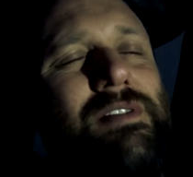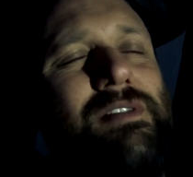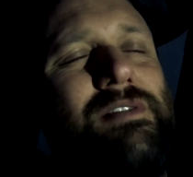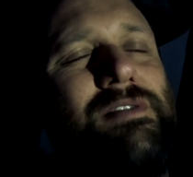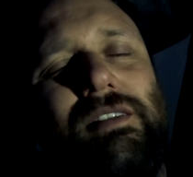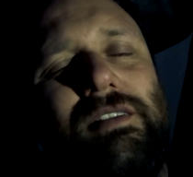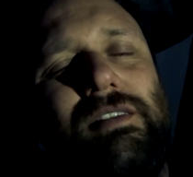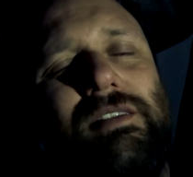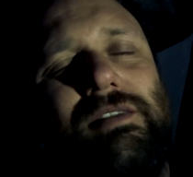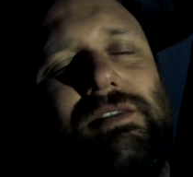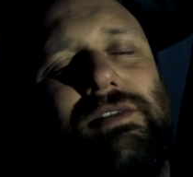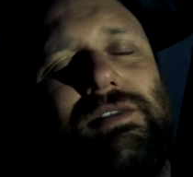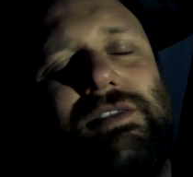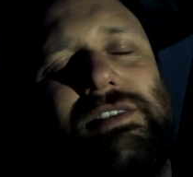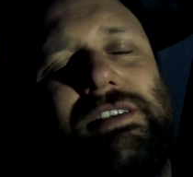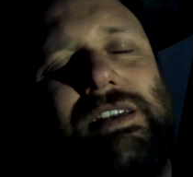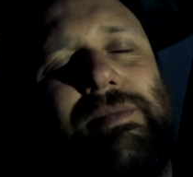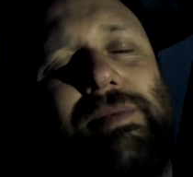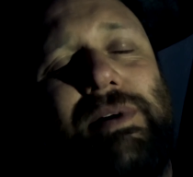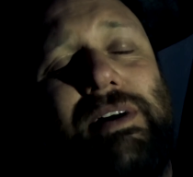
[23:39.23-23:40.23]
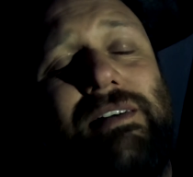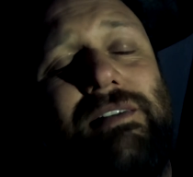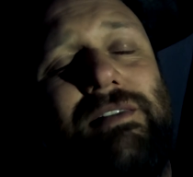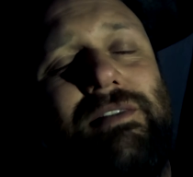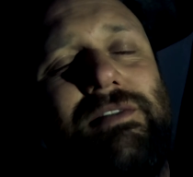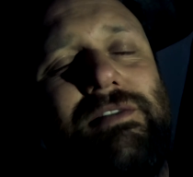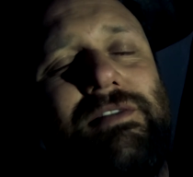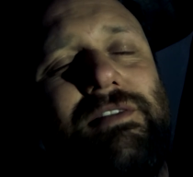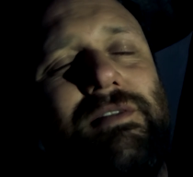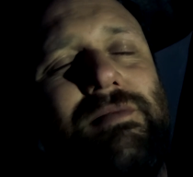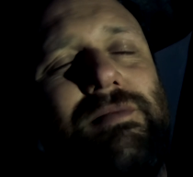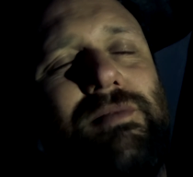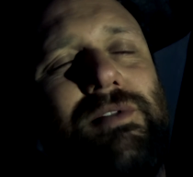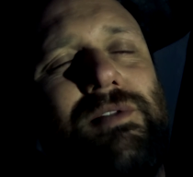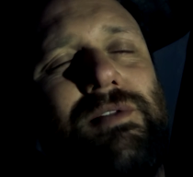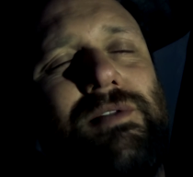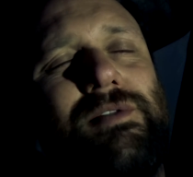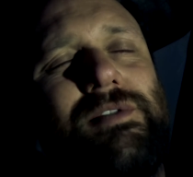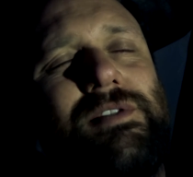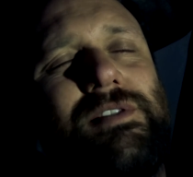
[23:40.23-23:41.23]
And you step out onto the
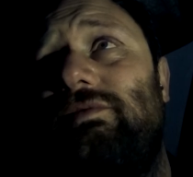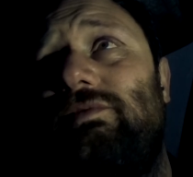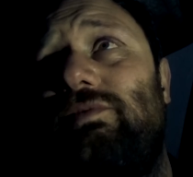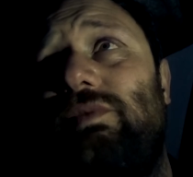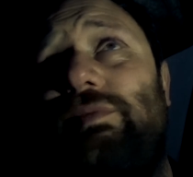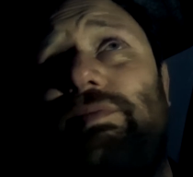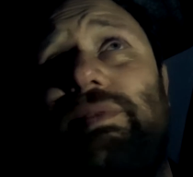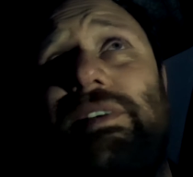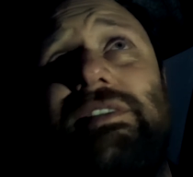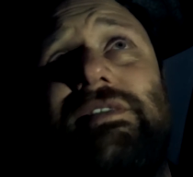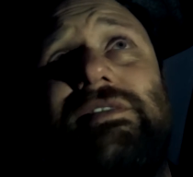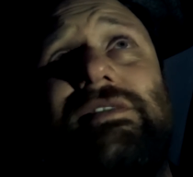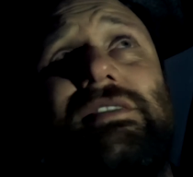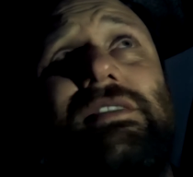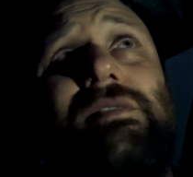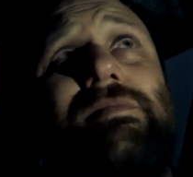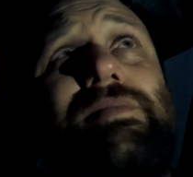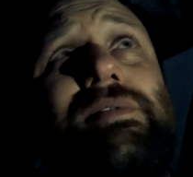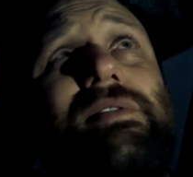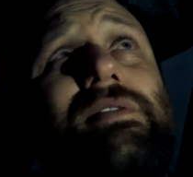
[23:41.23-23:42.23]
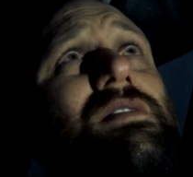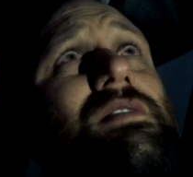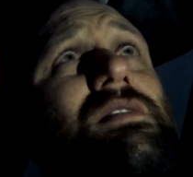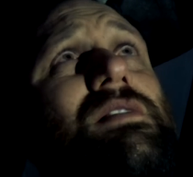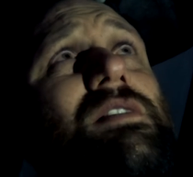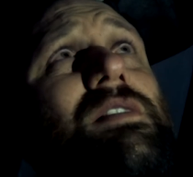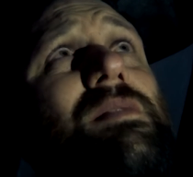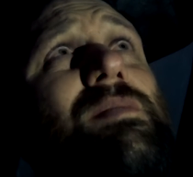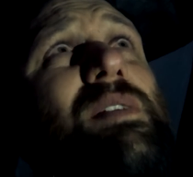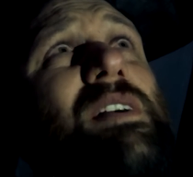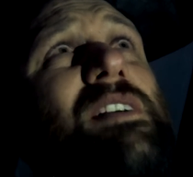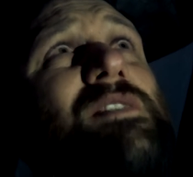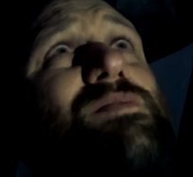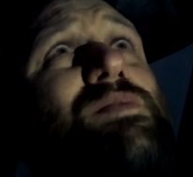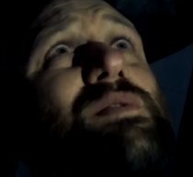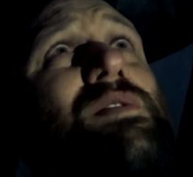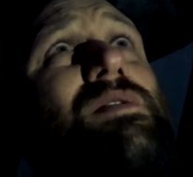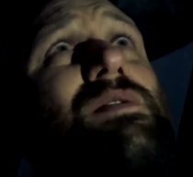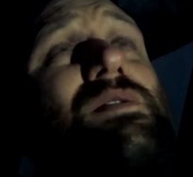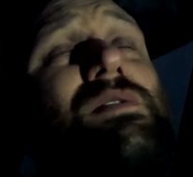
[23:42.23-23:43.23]
moors, and we pitched up and a place we
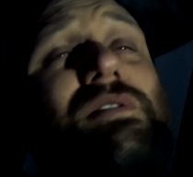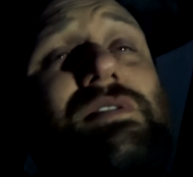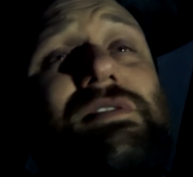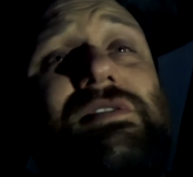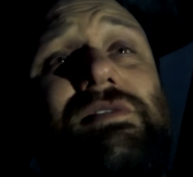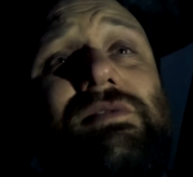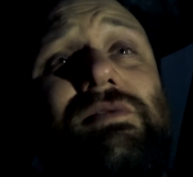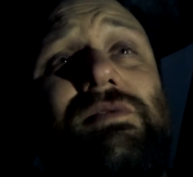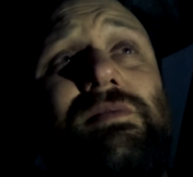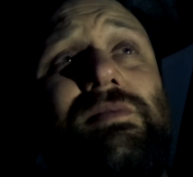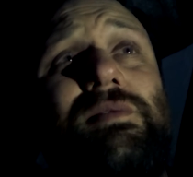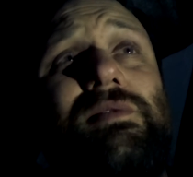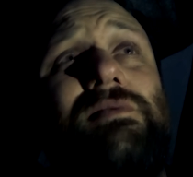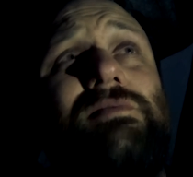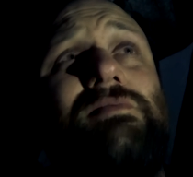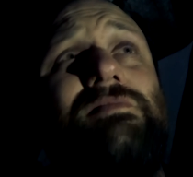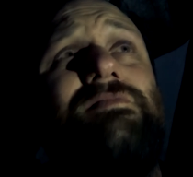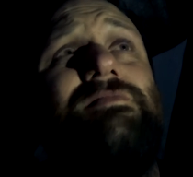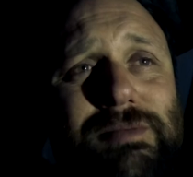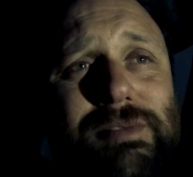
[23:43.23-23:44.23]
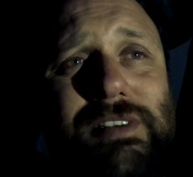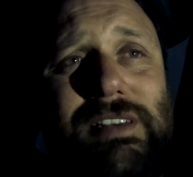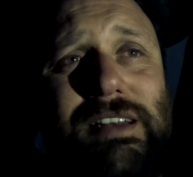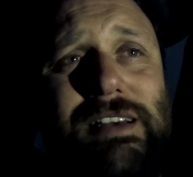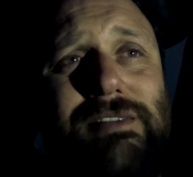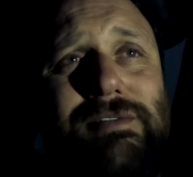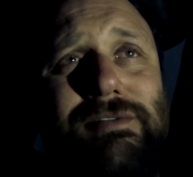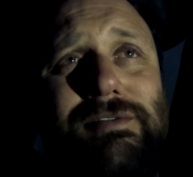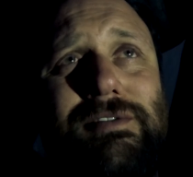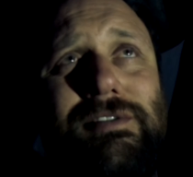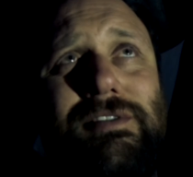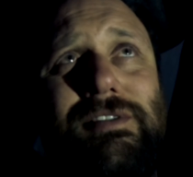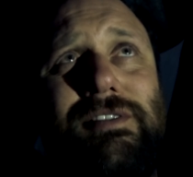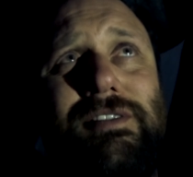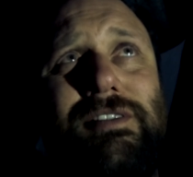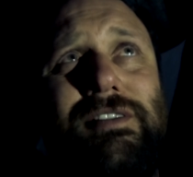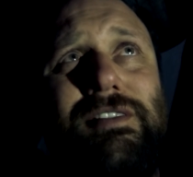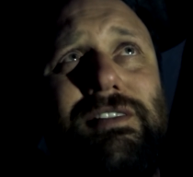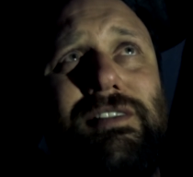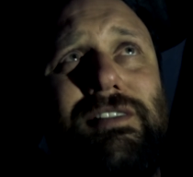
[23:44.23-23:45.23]
thought looked suitable, and now
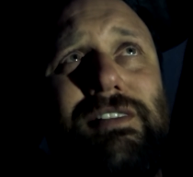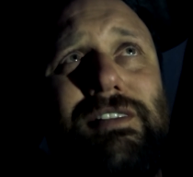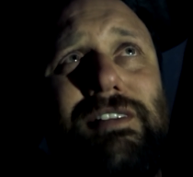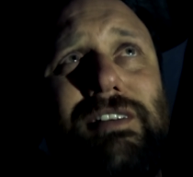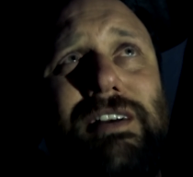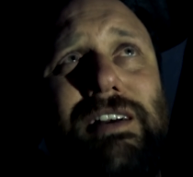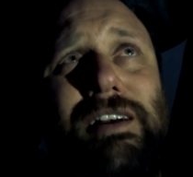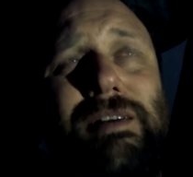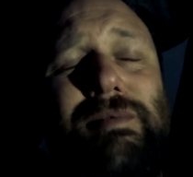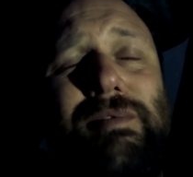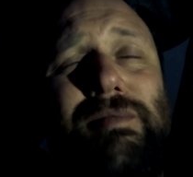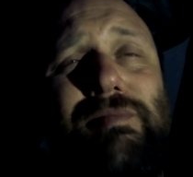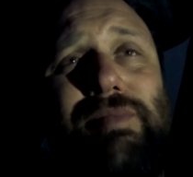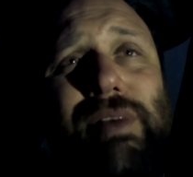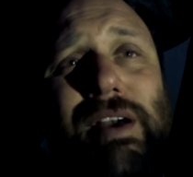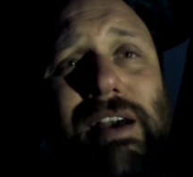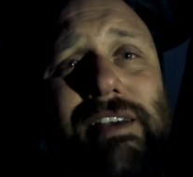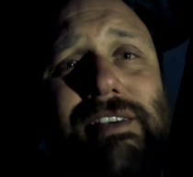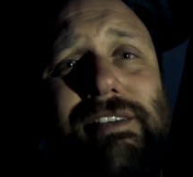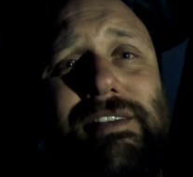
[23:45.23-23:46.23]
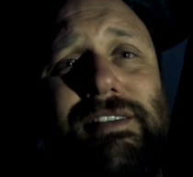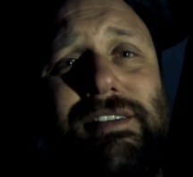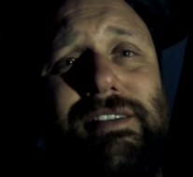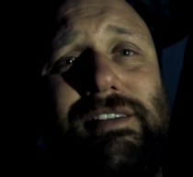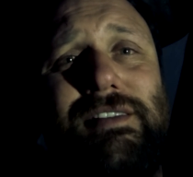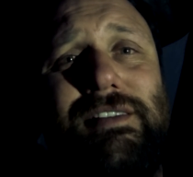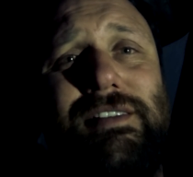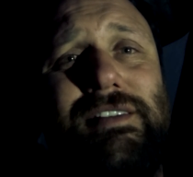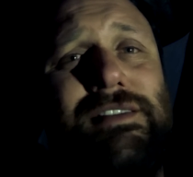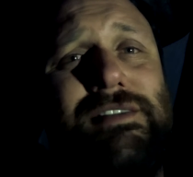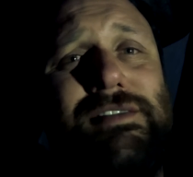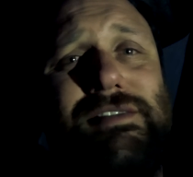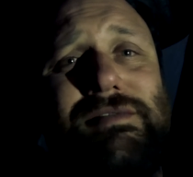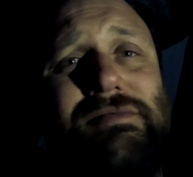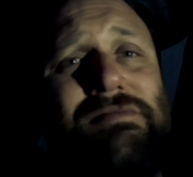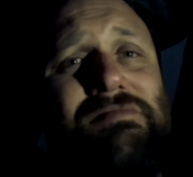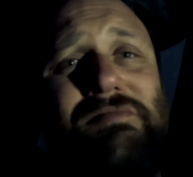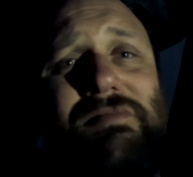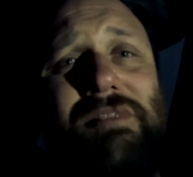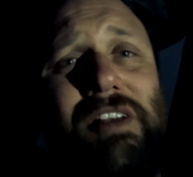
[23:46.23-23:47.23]
I'm in bed and it's
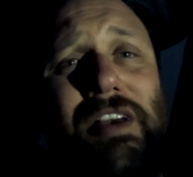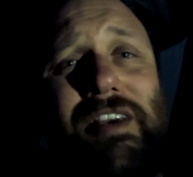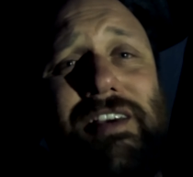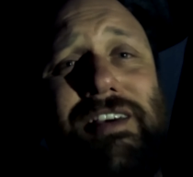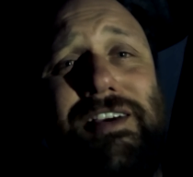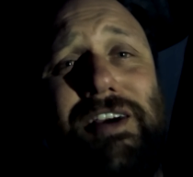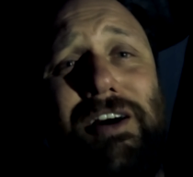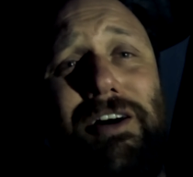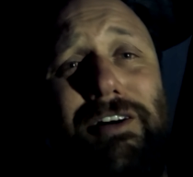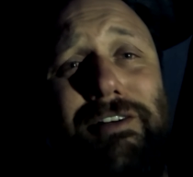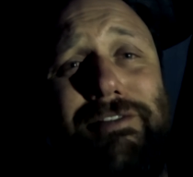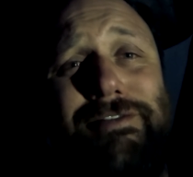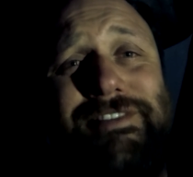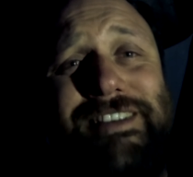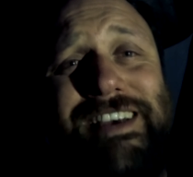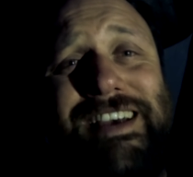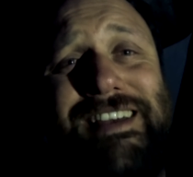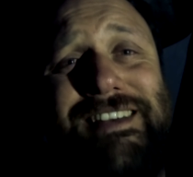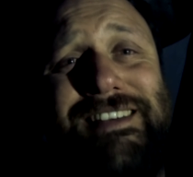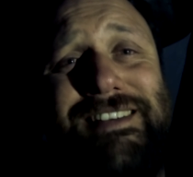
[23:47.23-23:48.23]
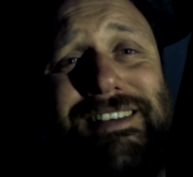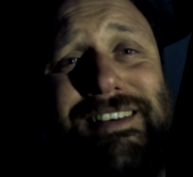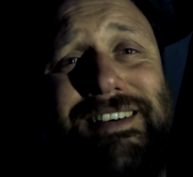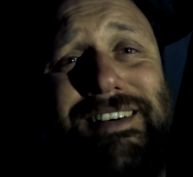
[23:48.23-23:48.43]
like half ten.